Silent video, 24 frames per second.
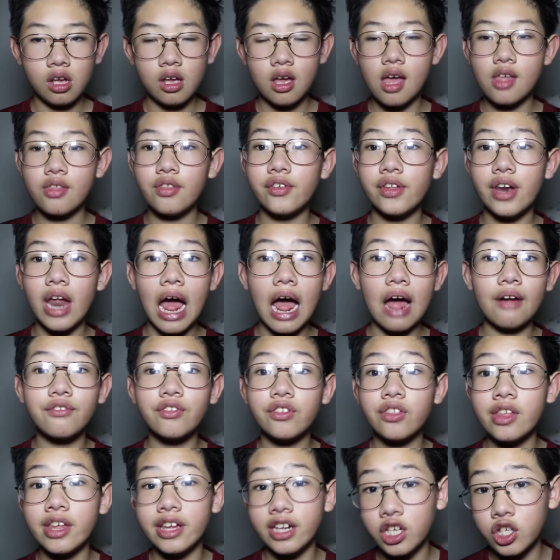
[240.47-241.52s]
And then after
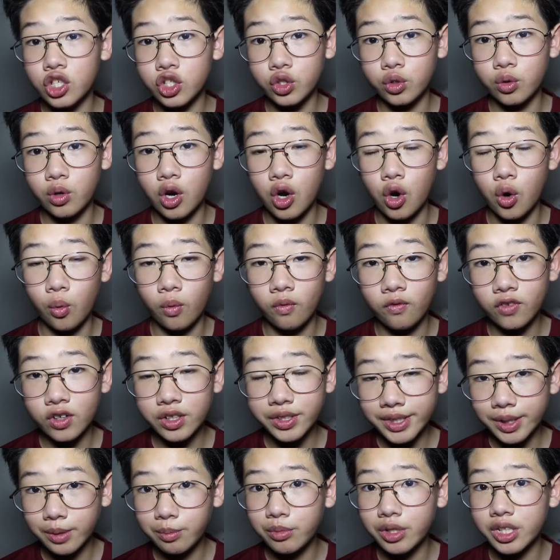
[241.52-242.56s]
the intro, for
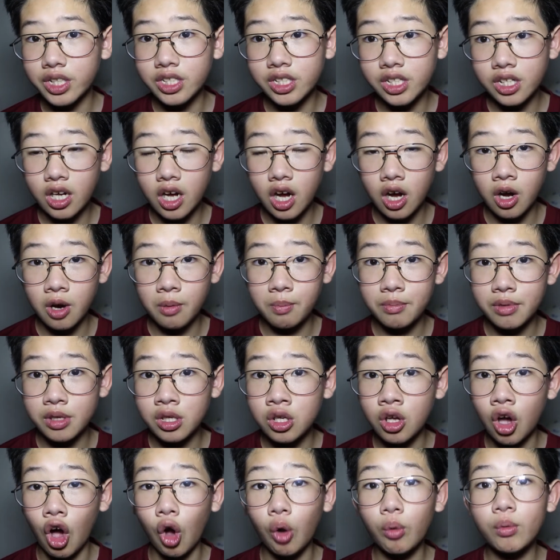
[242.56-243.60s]
some reason,
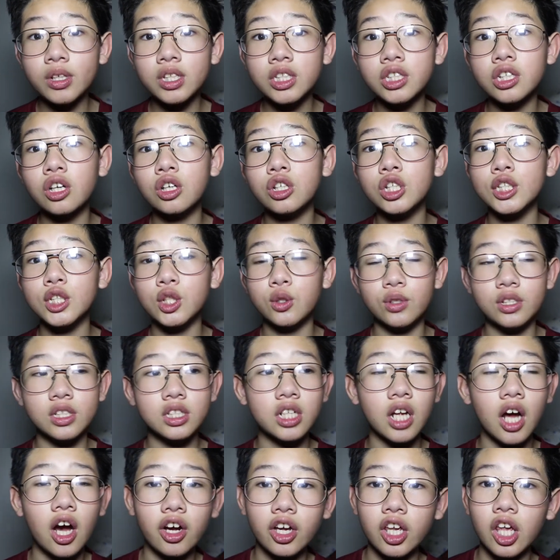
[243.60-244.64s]
he always goes to his
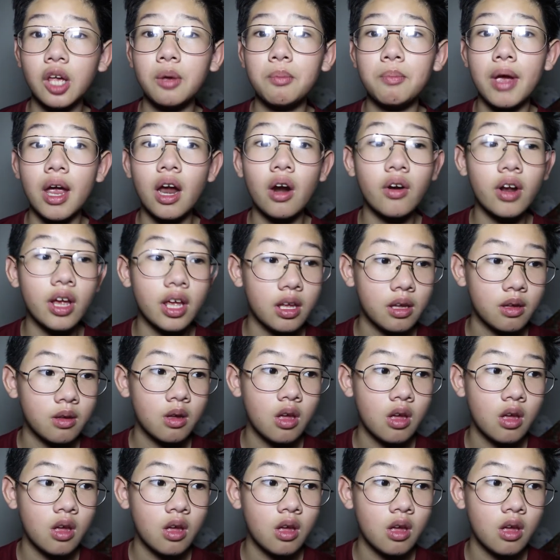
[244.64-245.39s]
talking parrot.